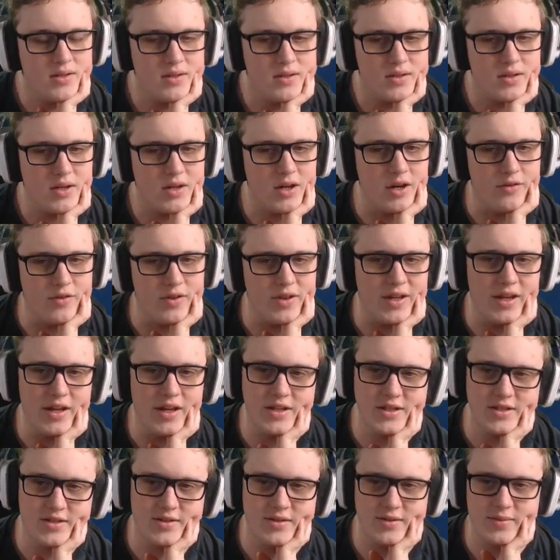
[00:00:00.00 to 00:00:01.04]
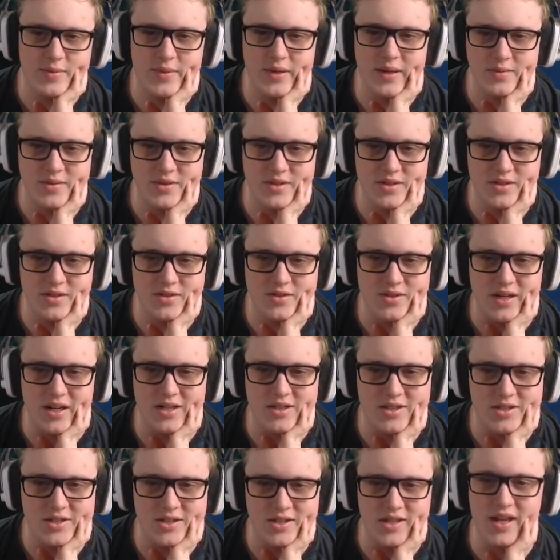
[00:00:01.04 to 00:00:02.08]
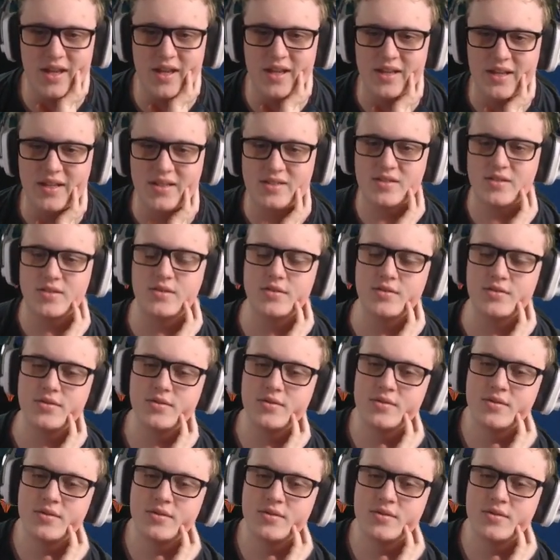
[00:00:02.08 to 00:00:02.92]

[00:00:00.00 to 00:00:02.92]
Hopefully he just becomes a distraction. Yeah, he is. Cool.